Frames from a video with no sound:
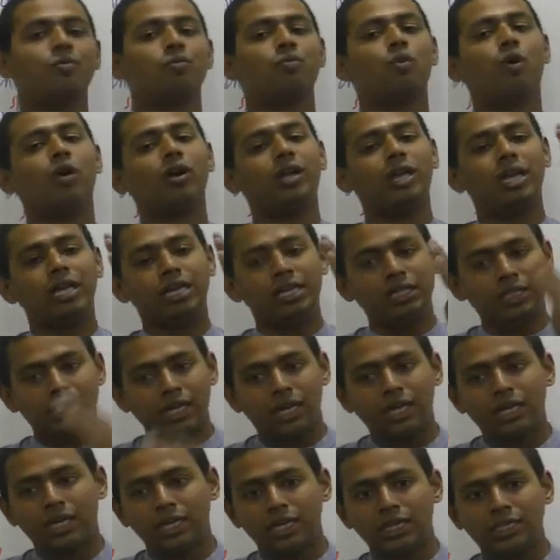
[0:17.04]
what
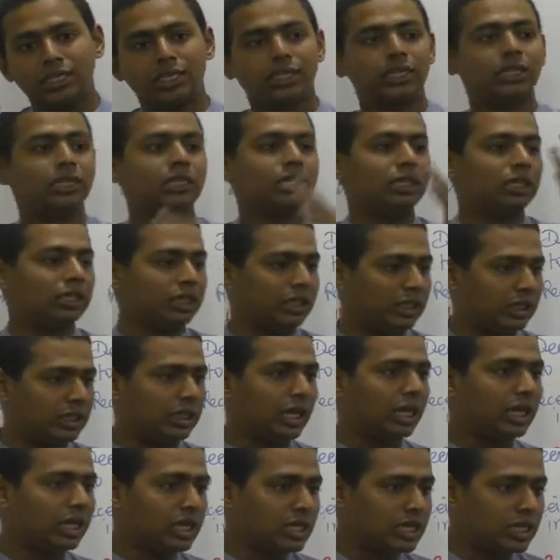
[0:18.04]
isn't is
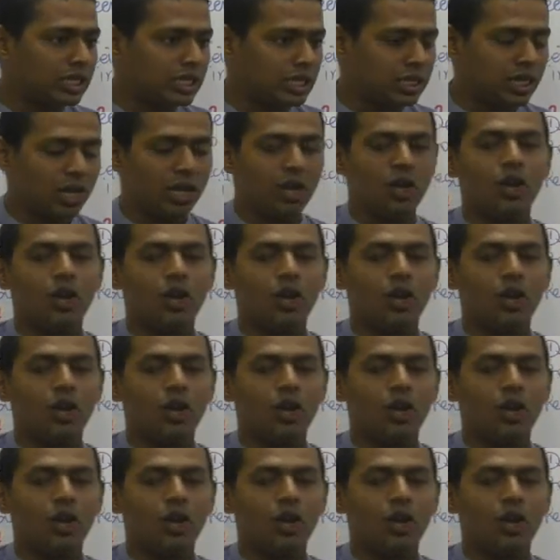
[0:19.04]
isn't is